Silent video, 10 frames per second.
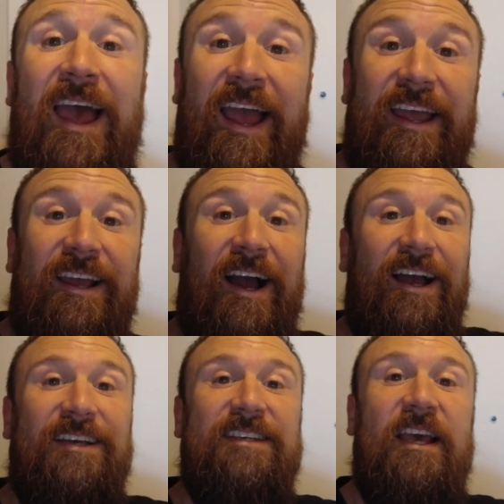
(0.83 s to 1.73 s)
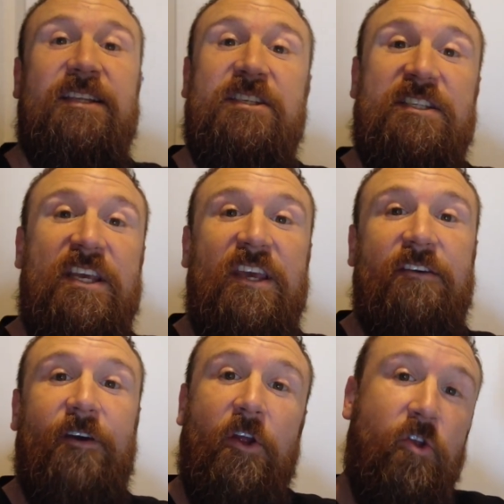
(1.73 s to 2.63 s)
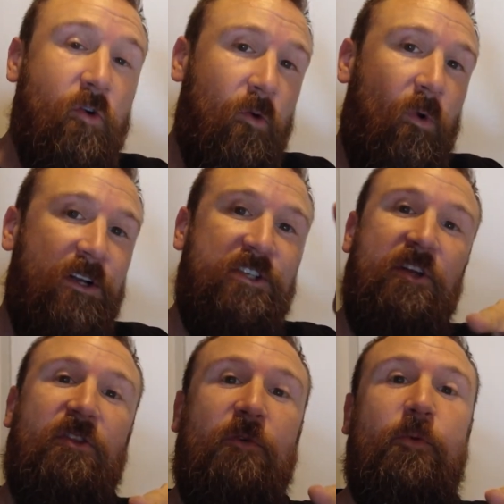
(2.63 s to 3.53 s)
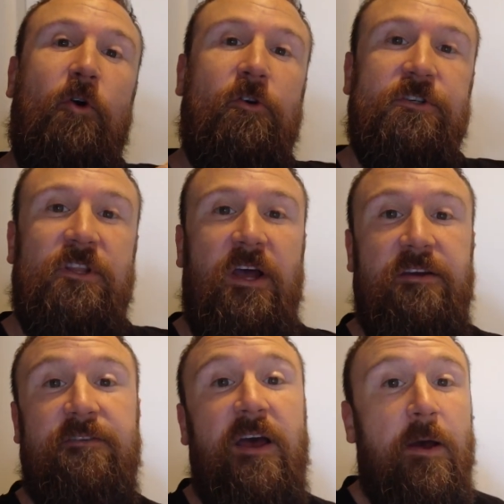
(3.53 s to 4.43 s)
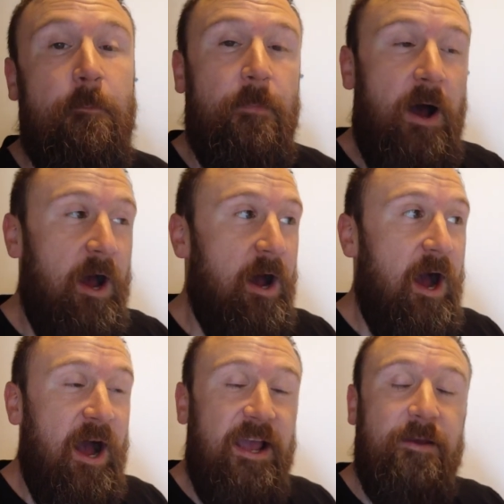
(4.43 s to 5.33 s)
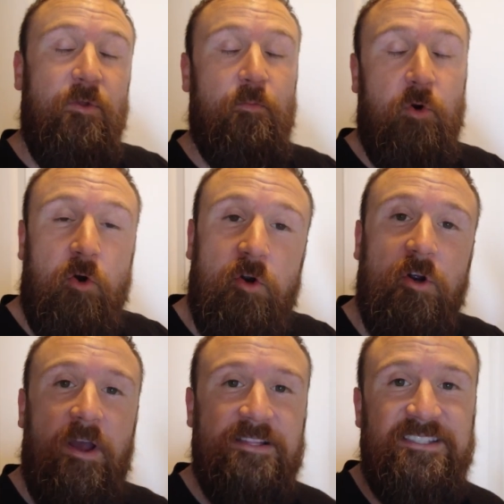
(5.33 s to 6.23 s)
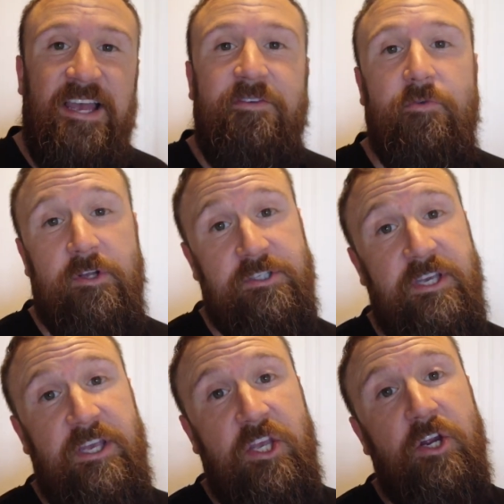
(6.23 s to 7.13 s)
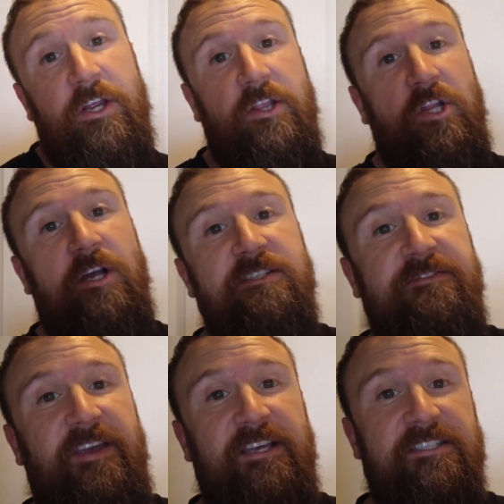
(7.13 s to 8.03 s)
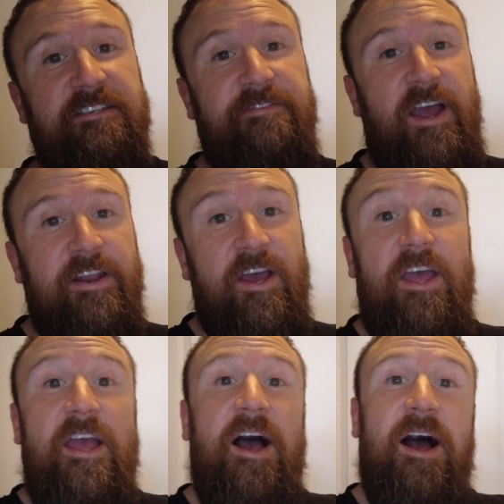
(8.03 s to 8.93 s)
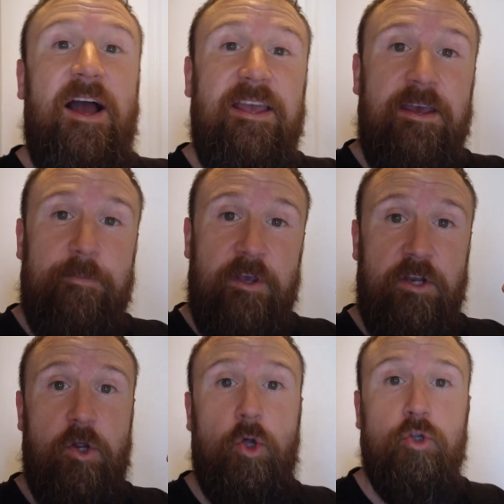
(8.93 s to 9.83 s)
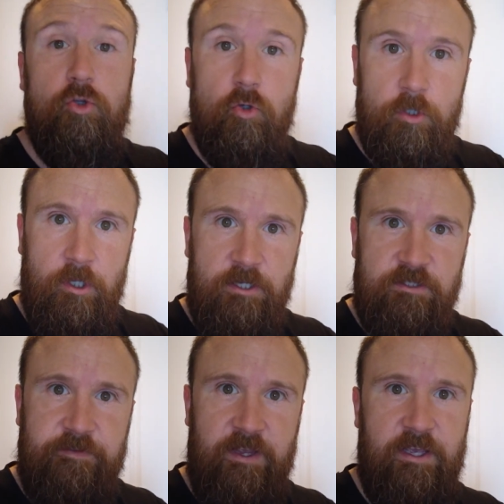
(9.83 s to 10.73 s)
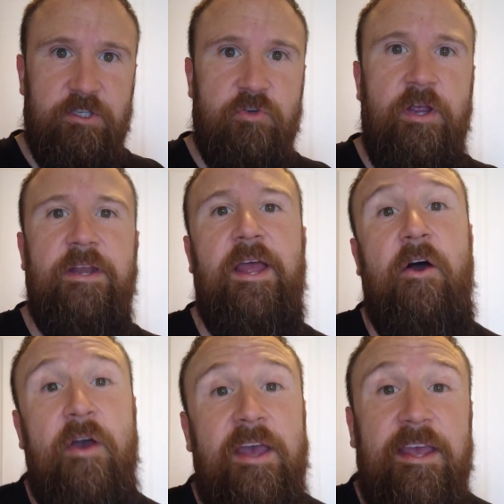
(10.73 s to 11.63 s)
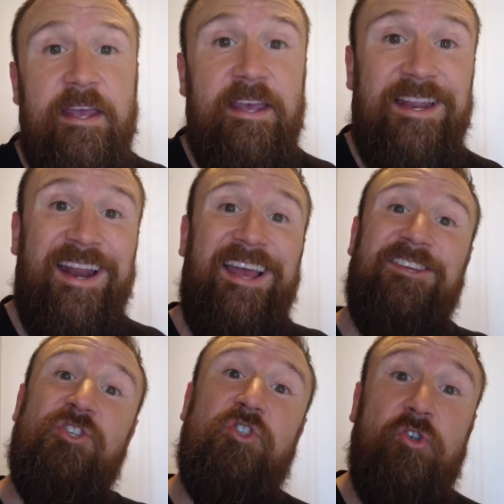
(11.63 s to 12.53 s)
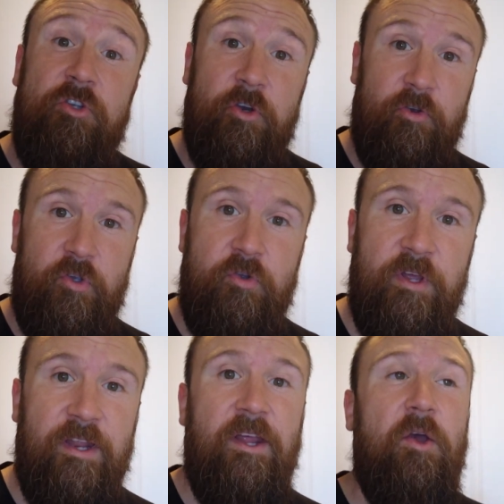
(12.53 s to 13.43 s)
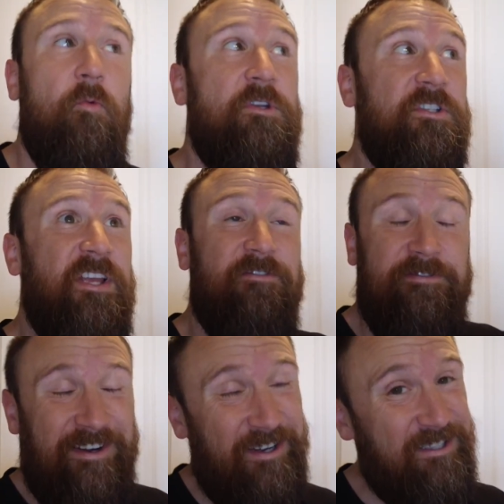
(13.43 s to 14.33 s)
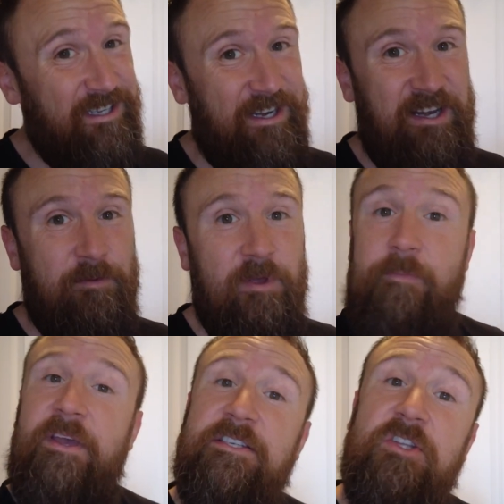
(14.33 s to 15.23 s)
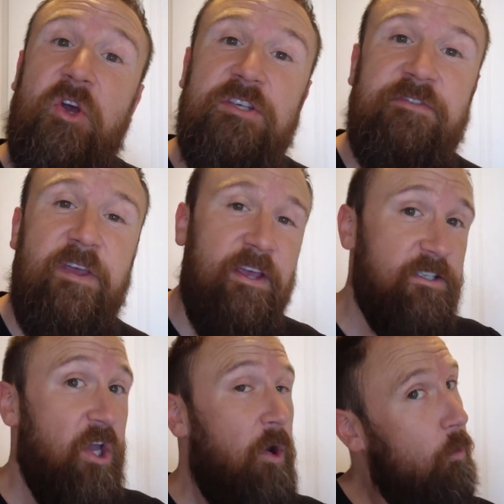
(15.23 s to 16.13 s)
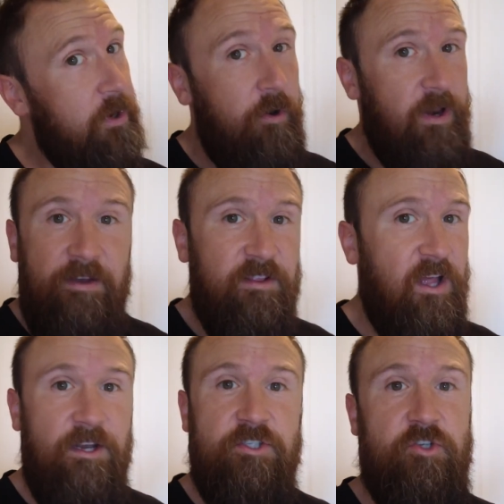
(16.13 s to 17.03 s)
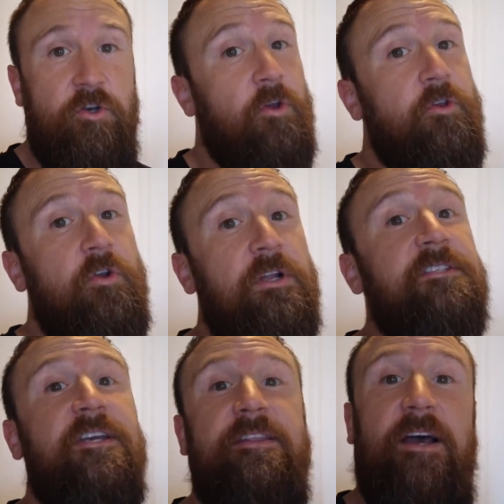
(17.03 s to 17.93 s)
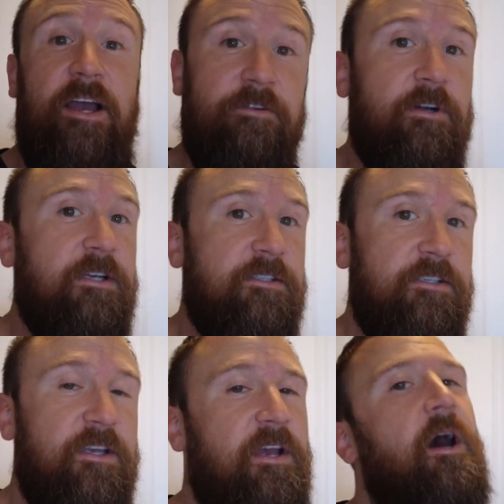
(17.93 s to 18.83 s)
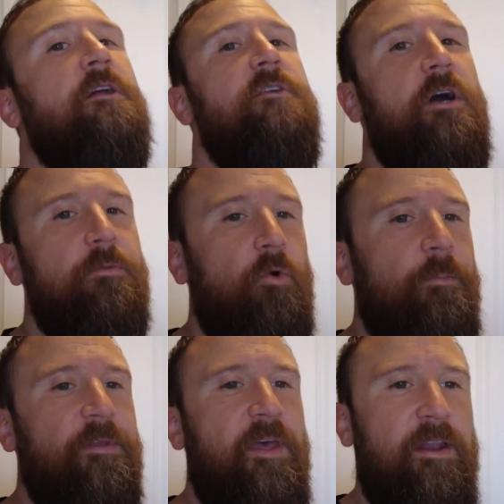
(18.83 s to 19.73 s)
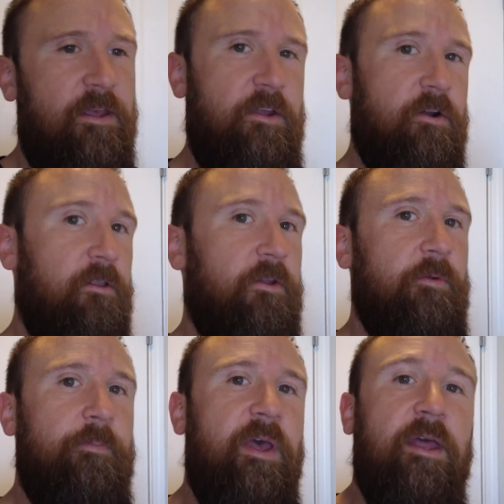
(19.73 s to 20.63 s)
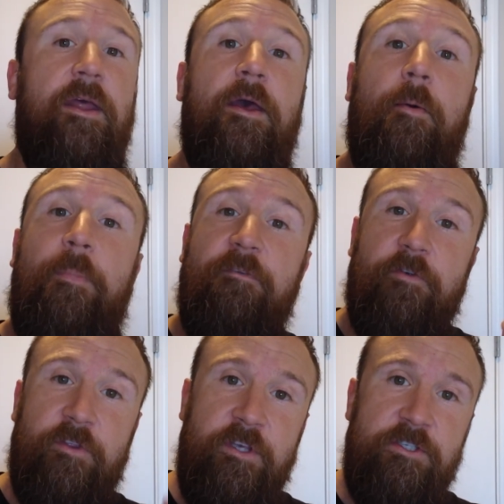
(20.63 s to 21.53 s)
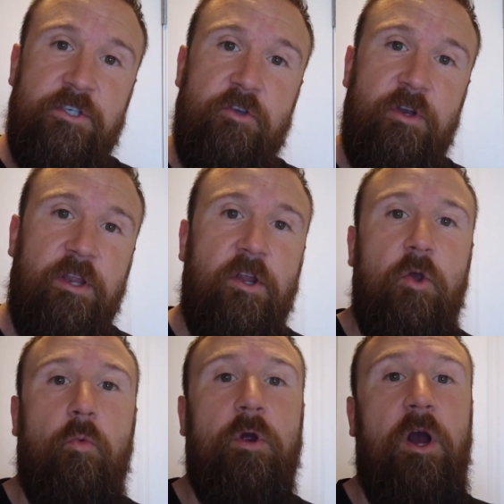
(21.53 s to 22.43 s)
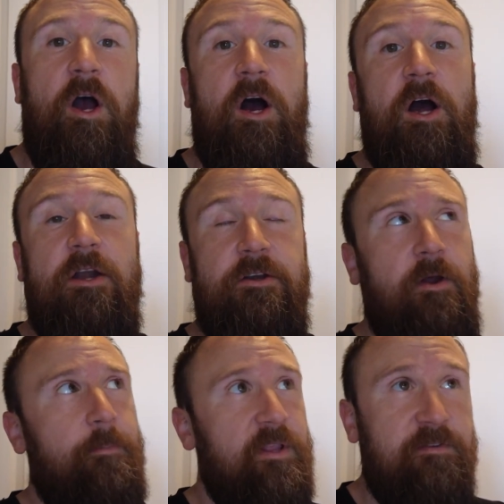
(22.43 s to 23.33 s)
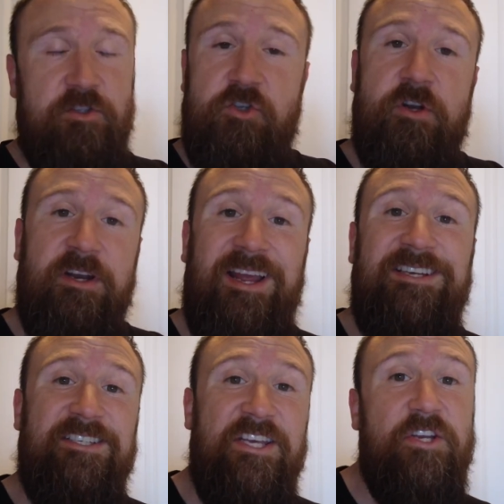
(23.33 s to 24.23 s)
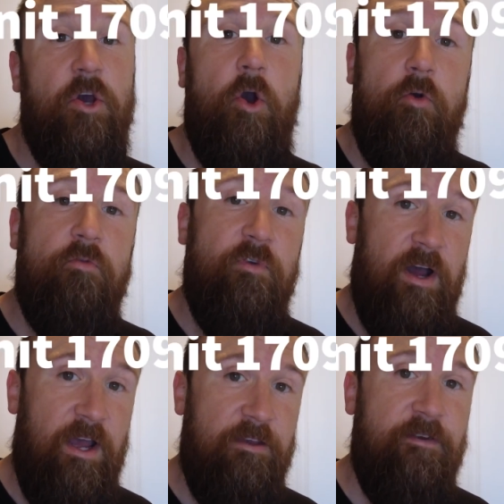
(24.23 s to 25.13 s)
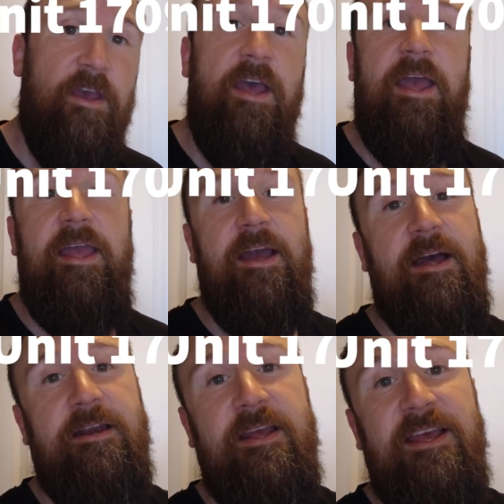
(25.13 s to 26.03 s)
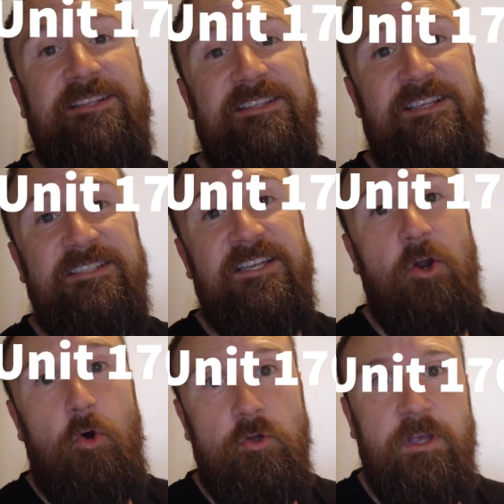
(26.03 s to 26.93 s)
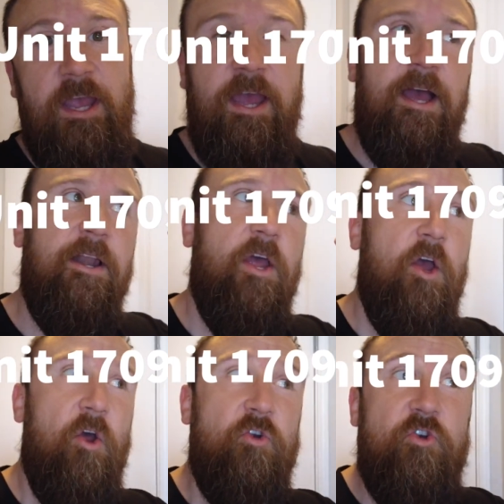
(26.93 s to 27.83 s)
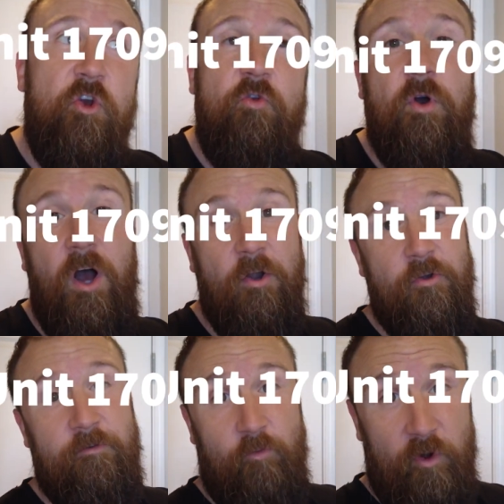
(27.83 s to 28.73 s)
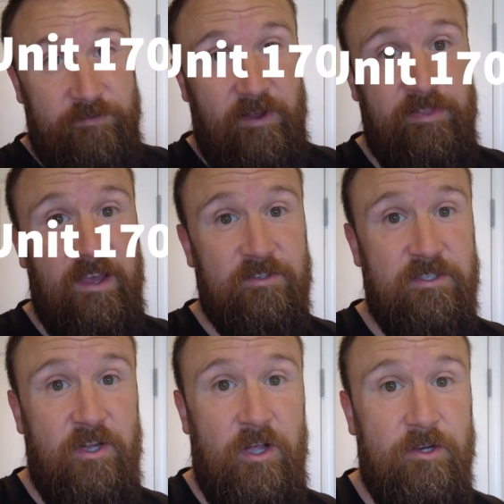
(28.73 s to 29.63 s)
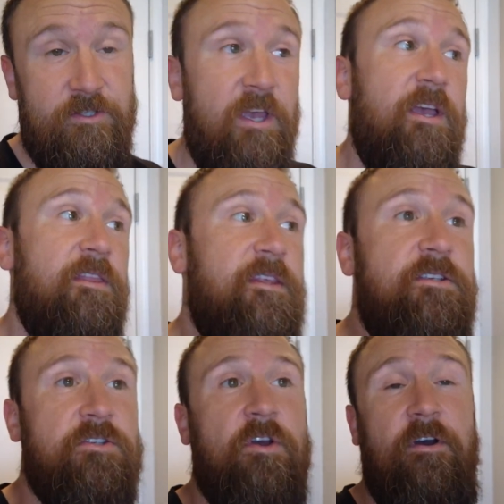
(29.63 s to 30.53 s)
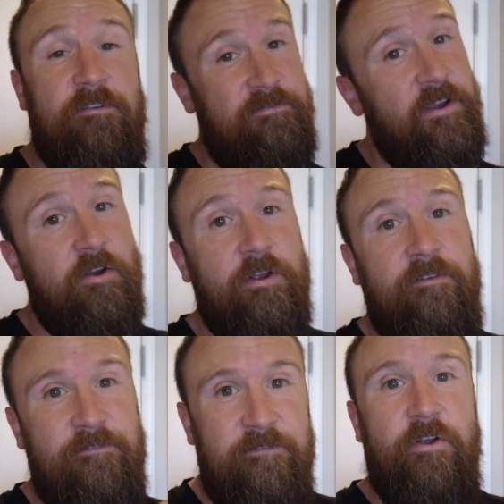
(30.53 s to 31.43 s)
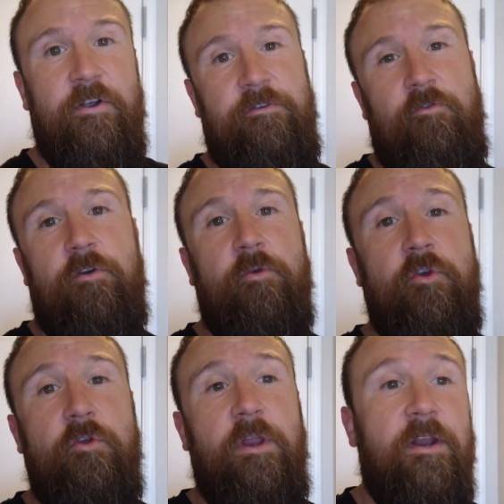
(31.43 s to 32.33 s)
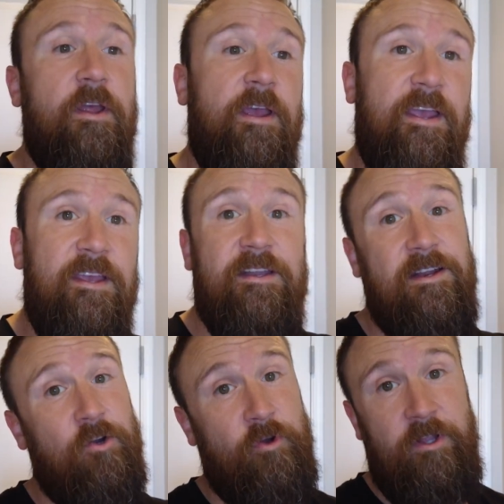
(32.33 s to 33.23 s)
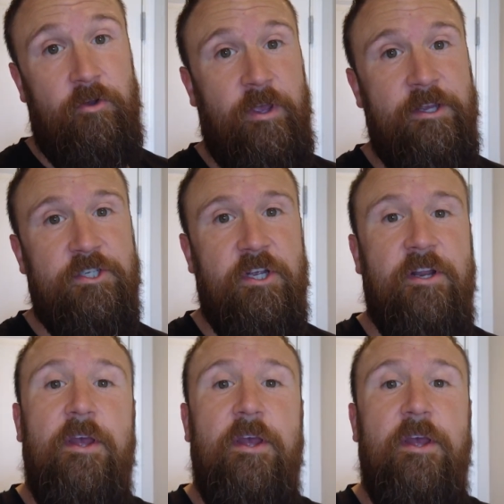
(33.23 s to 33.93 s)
Hey guys, it's Steve, and you are watching The Broker's Life. I am the broker at Savi Realty here in Las Vegas, Nevada. I am in Allure Las Vegas right now in a studio unit, which is very exciting to me because in Las Vegas, we don't have a lot of studio units in the high rises. I'll talk more about that here in a little bit, but for this unit, we're on, I believe it's unit 1905, and it's listed only at $245,000. This is a very, very affordable unit in a great location.